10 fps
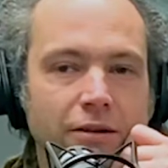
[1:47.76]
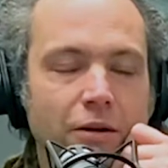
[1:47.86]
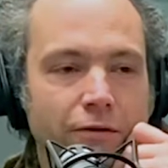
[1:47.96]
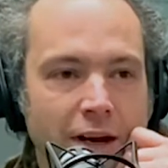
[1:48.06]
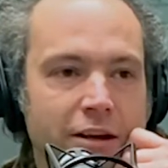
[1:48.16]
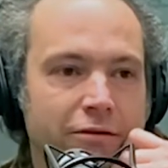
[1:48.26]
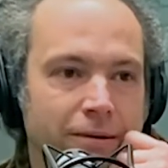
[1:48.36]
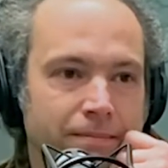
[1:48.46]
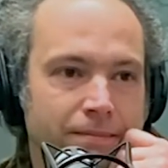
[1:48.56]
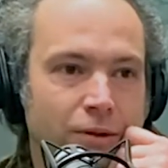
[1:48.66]

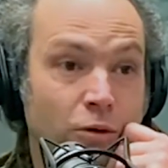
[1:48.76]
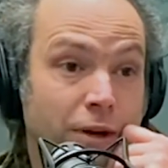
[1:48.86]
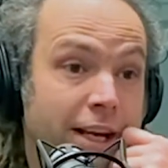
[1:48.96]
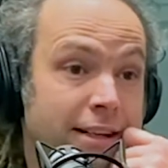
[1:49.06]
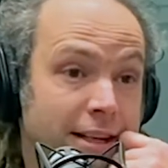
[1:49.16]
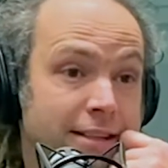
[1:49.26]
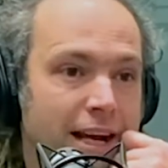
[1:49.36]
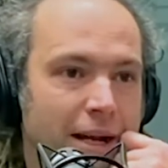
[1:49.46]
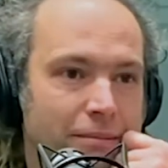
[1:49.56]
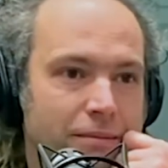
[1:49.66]
flavor already at that
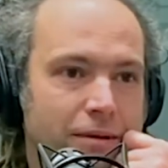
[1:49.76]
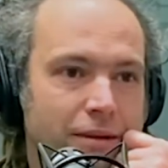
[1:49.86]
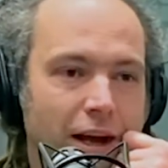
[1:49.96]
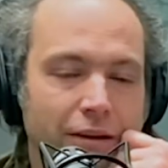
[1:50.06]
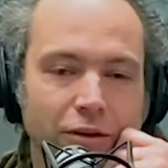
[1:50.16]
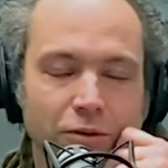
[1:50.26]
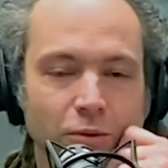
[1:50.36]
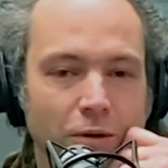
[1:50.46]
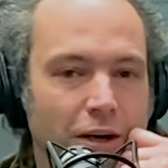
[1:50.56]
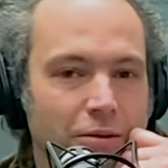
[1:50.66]
time. I thought,
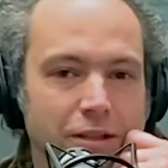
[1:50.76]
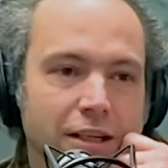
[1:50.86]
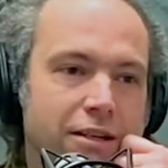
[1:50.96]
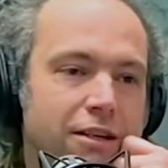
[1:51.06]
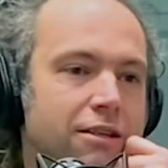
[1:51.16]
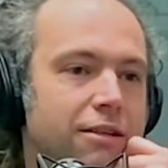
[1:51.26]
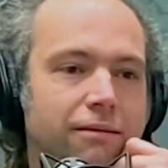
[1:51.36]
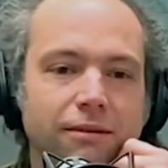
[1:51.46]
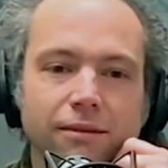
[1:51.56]
wow, this is